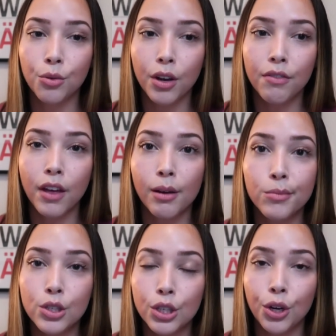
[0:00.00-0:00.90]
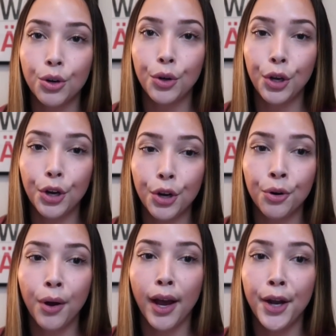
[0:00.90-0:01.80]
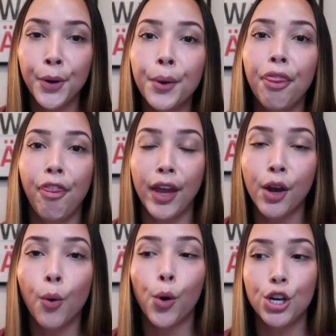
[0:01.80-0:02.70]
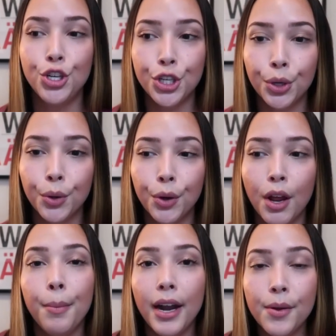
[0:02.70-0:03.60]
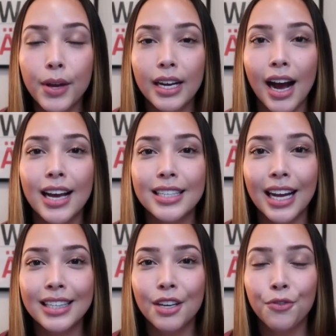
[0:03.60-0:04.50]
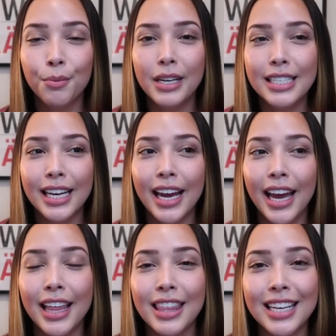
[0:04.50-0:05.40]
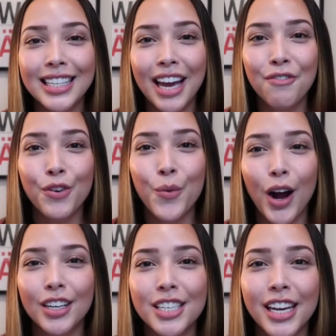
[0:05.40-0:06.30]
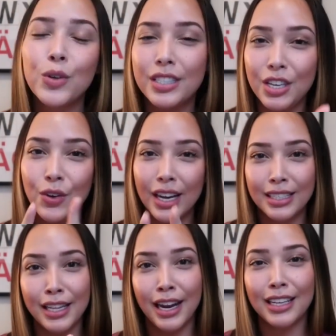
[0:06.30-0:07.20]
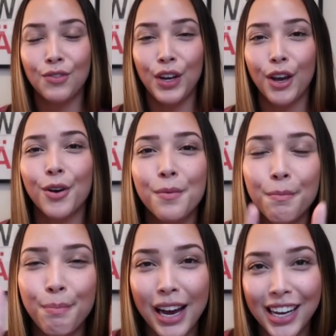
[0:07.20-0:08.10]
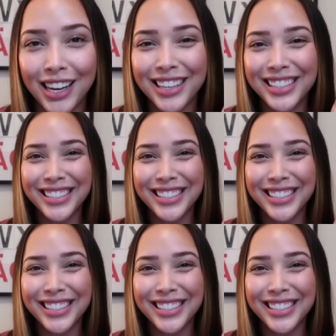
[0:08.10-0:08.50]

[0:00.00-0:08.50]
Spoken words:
3 of them, so, you know, I know a thing or two. But anyway, guys, that's it for me today. Thanks again for watching. We'll see you guys in the next video. Bye.